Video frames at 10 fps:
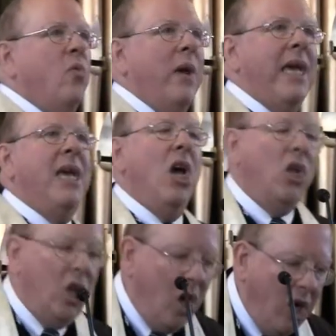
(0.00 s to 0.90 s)
we
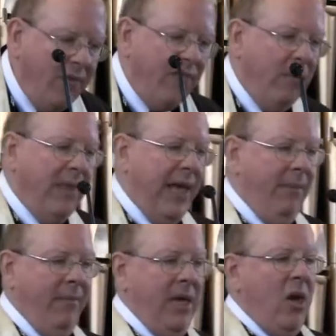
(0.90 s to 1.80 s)
learn from
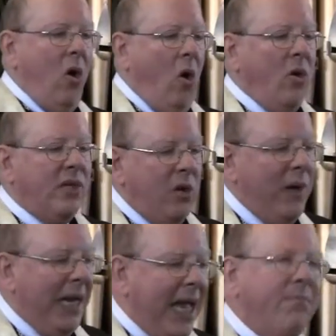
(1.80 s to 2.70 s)
them? Or do
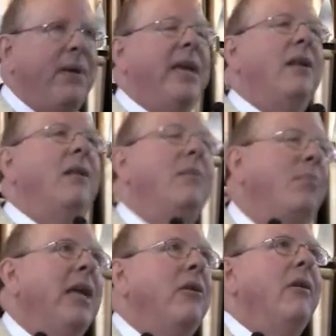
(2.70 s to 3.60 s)
we like Peter,
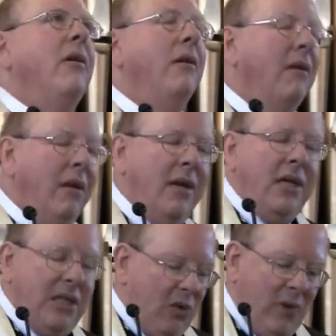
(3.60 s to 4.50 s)
Peter
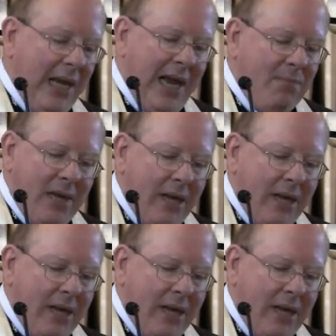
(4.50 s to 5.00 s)
do we like